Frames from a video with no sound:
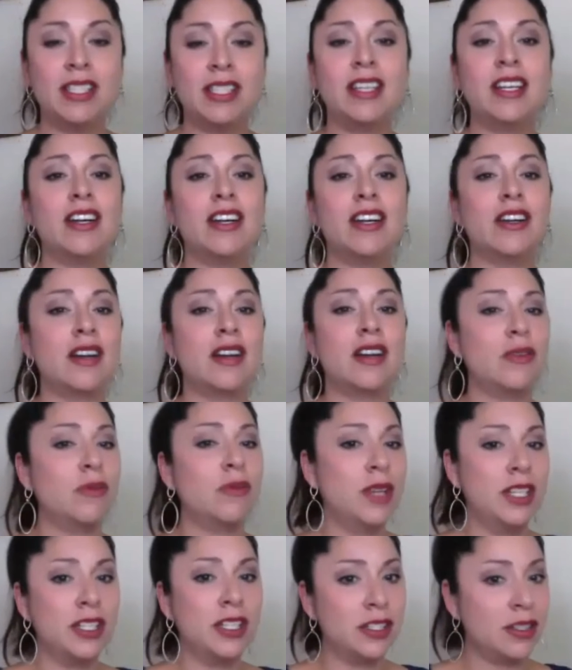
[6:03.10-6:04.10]
here and
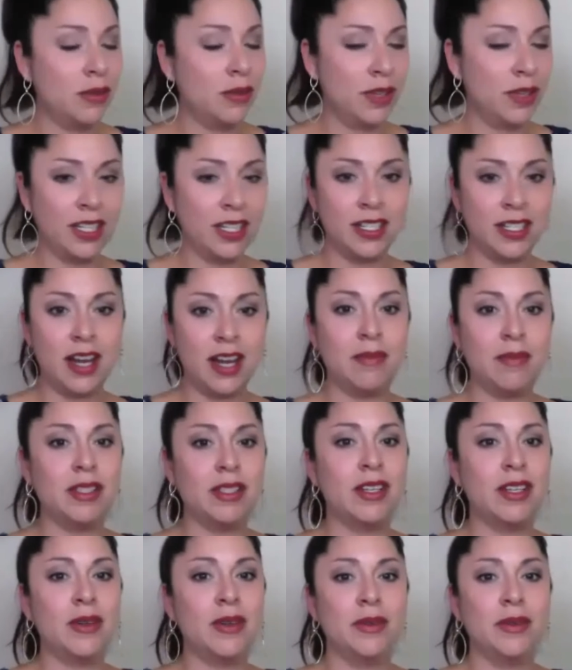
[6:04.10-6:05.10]
we just don't get time
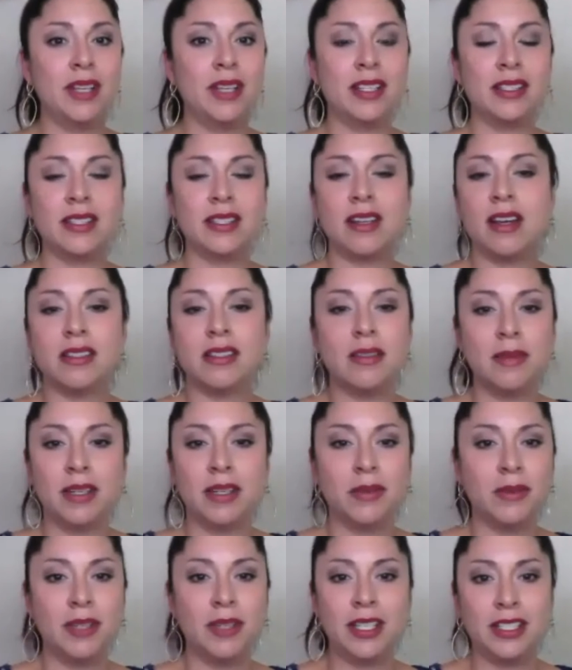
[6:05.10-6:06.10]
alone. That's not
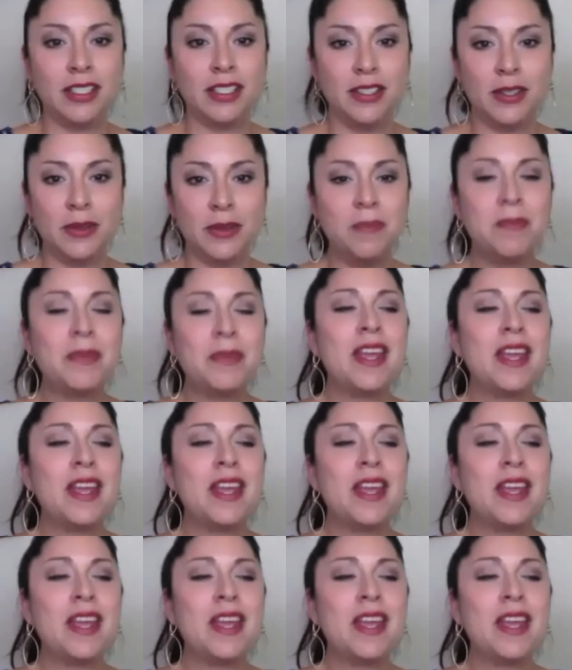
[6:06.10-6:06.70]
something we can do.